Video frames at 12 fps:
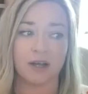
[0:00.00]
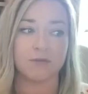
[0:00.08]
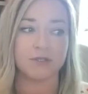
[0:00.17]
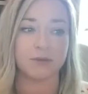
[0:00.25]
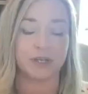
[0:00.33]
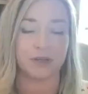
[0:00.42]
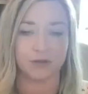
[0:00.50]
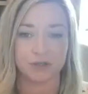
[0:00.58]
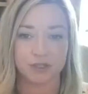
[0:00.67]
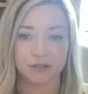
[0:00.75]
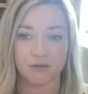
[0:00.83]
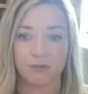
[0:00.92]
I'm doing
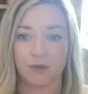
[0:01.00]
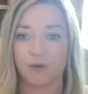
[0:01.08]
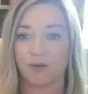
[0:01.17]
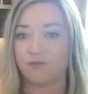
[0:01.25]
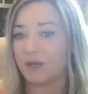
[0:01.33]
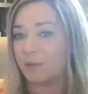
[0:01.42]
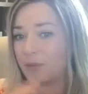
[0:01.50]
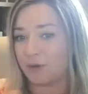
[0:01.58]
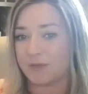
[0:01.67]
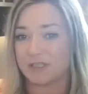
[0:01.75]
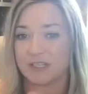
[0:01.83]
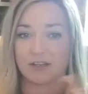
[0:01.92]
YouTube and we're
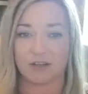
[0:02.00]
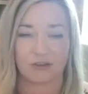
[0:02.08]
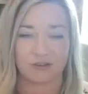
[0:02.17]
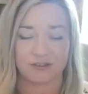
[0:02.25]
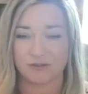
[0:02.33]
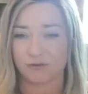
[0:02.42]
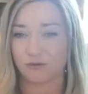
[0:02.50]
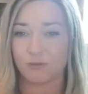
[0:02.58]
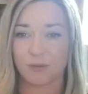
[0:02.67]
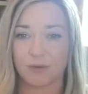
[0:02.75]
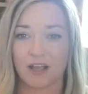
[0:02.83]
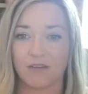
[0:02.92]
repurposing across all
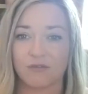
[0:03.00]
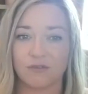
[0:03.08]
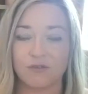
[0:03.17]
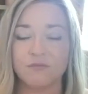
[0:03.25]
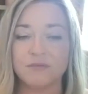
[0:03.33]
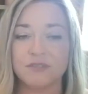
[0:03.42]
my platforms